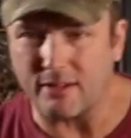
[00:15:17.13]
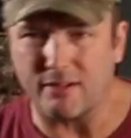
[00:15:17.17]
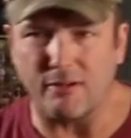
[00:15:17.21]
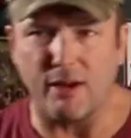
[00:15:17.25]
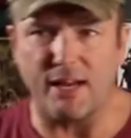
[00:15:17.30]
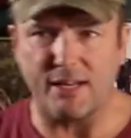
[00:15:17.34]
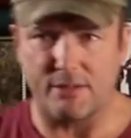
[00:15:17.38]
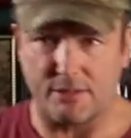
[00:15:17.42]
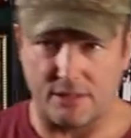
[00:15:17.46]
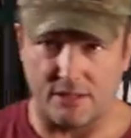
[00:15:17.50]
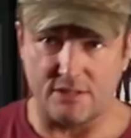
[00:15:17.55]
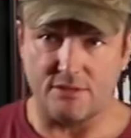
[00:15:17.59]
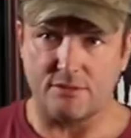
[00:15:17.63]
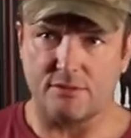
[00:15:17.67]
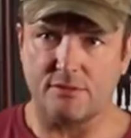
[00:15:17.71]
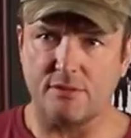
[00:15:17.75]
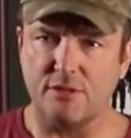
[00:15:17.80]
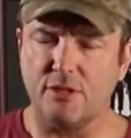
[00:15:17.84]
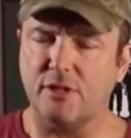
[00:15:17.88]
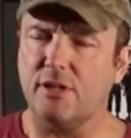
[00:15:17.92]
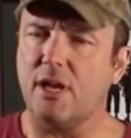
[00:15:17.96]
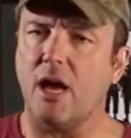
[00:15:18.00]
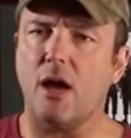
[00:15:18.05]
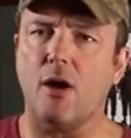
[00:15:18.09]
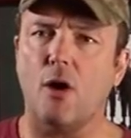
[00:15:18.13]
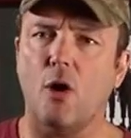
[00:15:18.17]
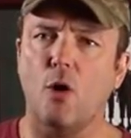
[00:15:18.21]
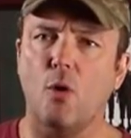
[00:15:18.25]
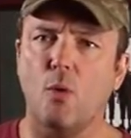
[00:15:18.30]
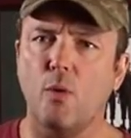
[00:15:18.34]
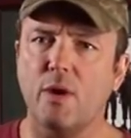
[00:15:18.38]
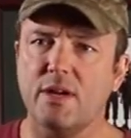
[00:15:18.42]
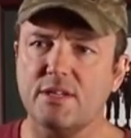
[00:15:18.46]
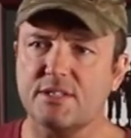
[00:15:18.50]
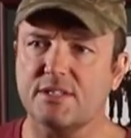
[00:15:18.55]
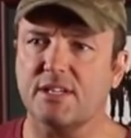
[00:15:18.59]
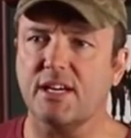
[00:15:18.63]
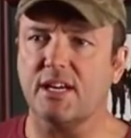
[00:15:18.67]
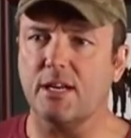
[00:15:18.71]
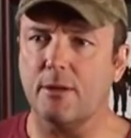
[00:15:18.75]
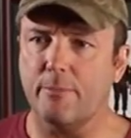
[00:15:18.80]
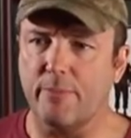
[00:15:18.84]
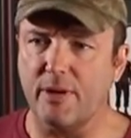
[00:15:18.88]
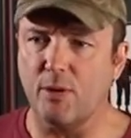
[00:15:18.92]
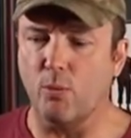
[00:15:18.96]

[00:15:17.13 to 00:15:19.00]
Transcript: right, because you're not always going to be